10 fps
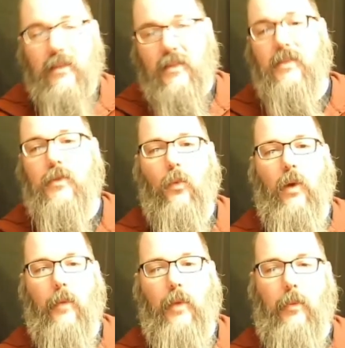is
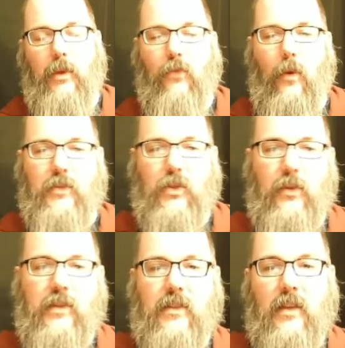where I'm coming from. So
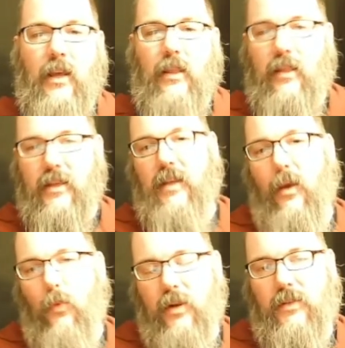this I
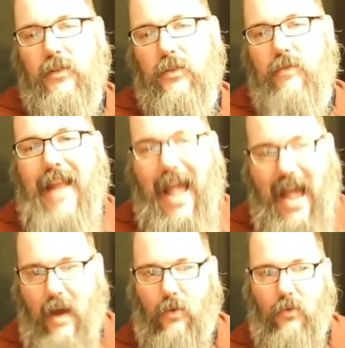wanted to do
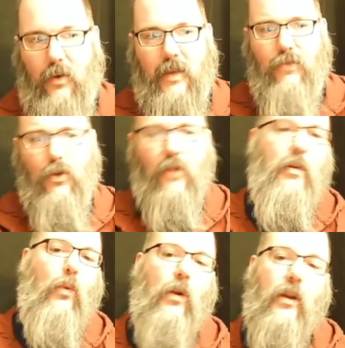now, even though I've
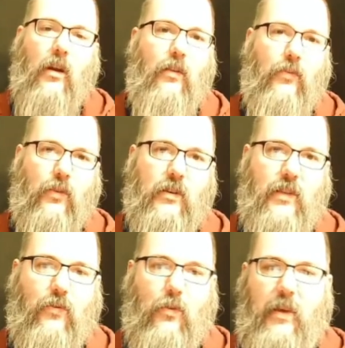been working on it for
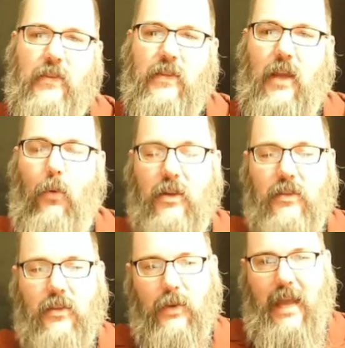several months. I wanted to
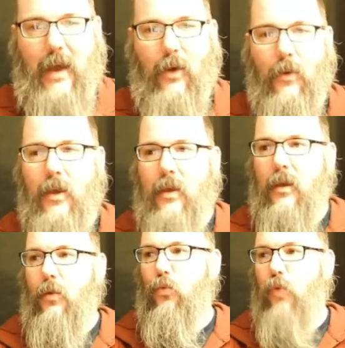do it now,
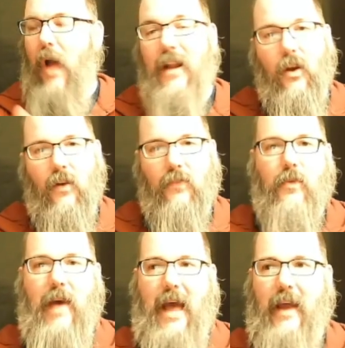riding off the
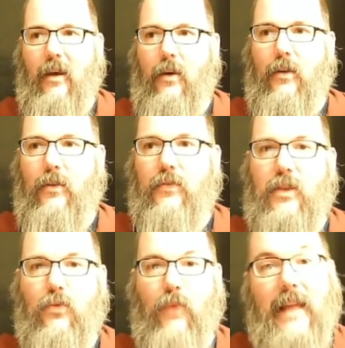back of
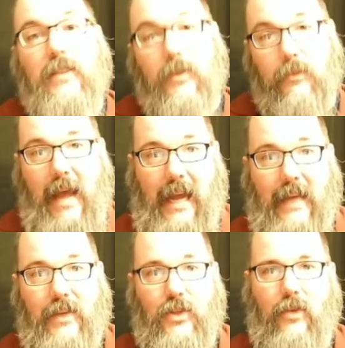the random
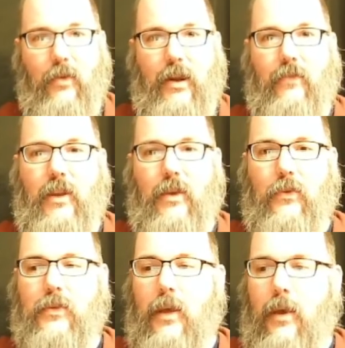hack generator
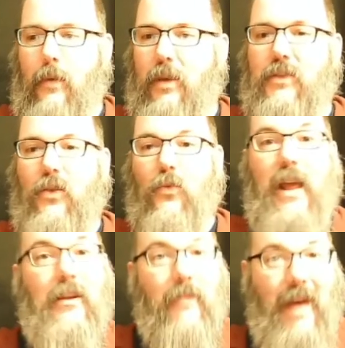videos, because the
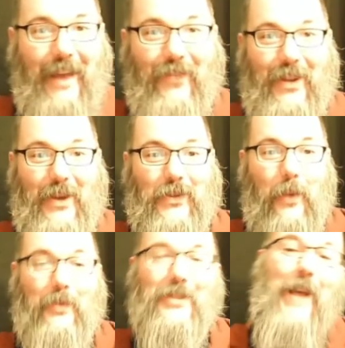random hack videos are
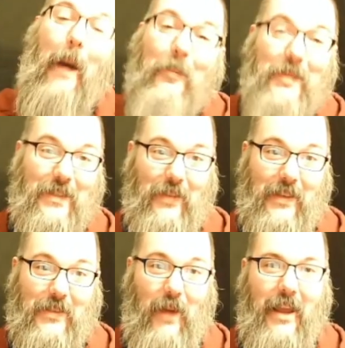almost the opposite of
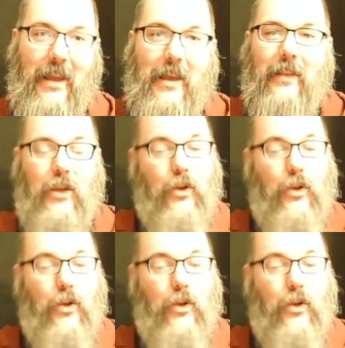this, right? Like, you're